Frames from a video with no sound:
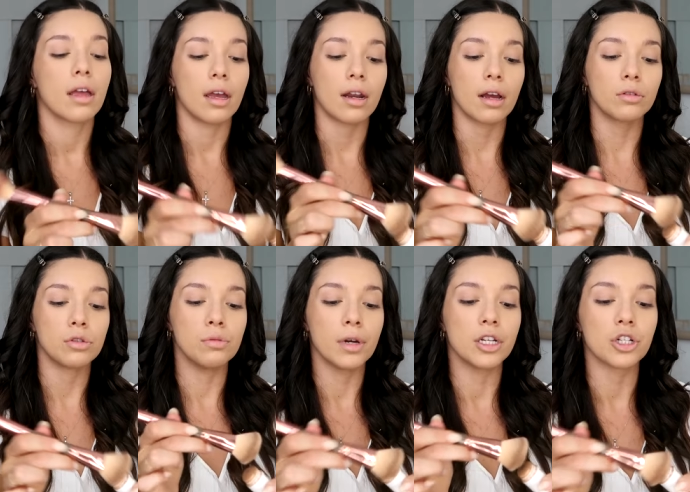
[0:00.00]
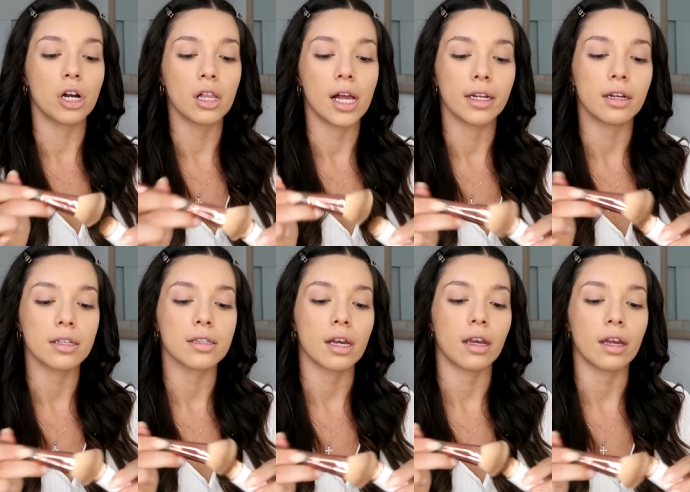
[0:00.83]
and I'll do my jawline in a
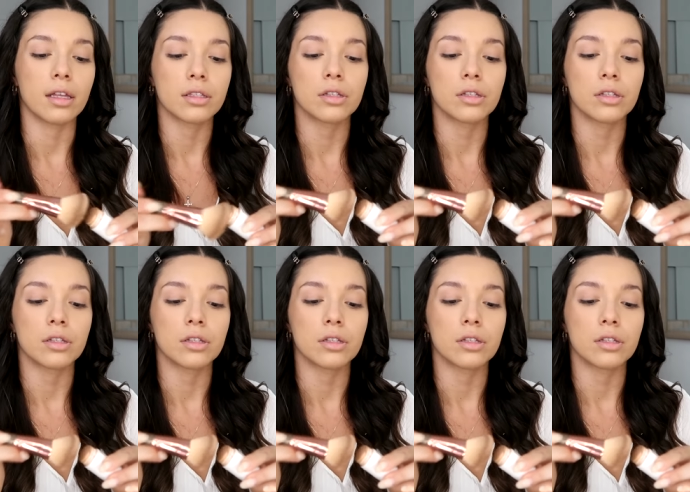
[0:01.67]
second.